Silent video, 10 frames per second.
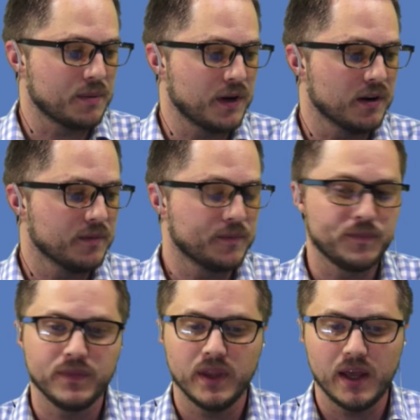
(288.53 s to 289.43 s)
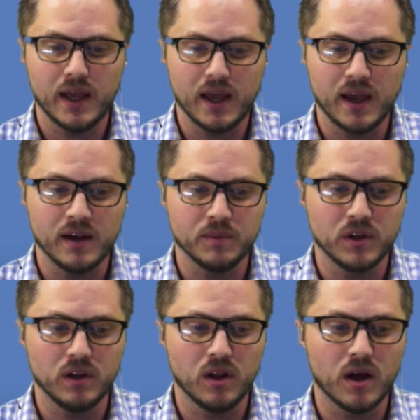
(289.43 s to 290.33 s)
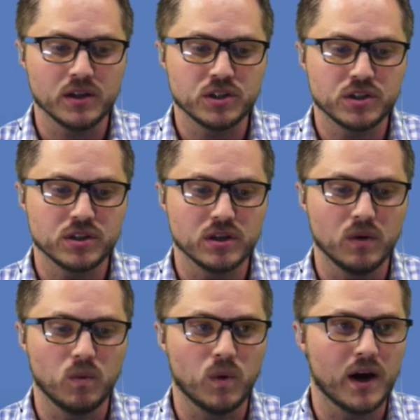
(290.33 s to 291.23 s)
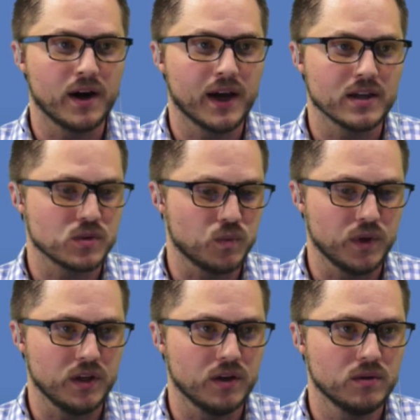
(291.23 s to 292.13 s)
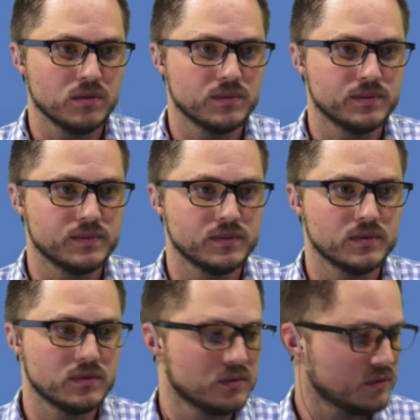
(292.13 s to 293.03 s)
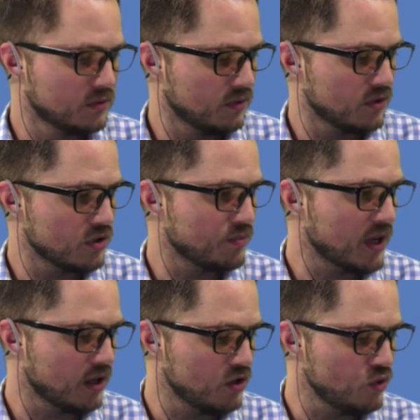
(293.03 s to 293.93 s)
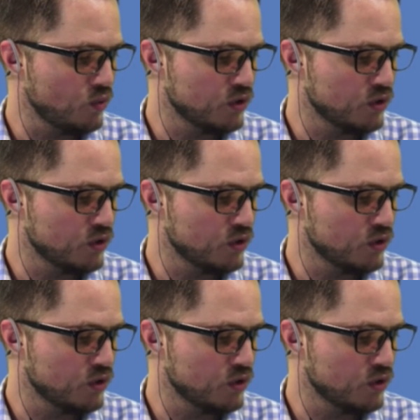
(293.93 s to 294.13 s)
here, and I'm going to launch a Wirecast window. Just make a new